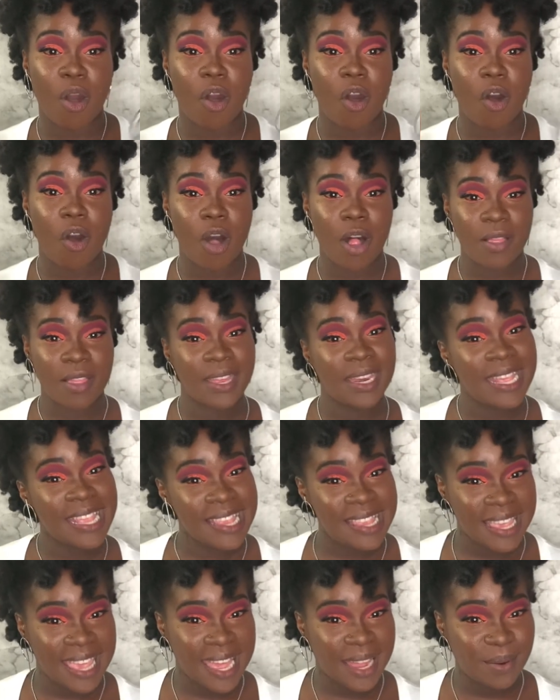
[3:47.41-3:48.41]
all of
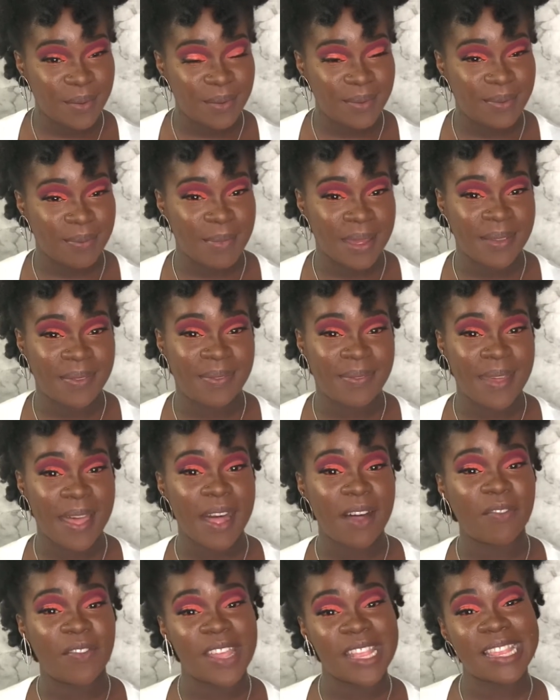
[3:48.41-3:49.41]
these candles
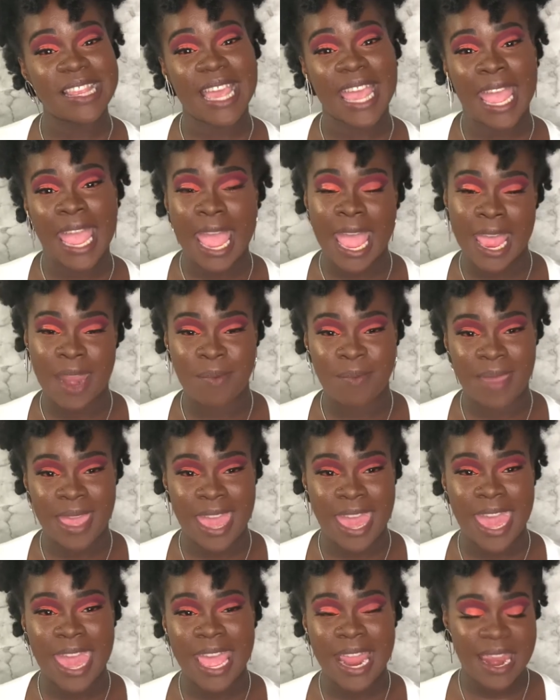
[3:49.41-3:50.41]
myself. It's
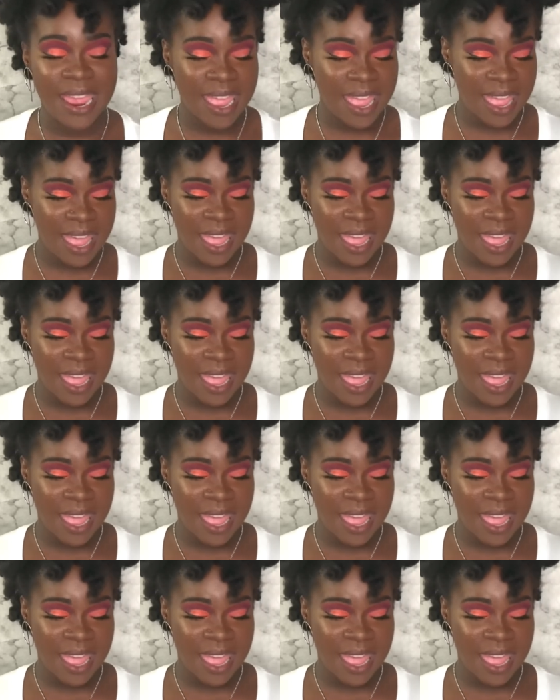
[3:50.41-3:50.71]
handmade.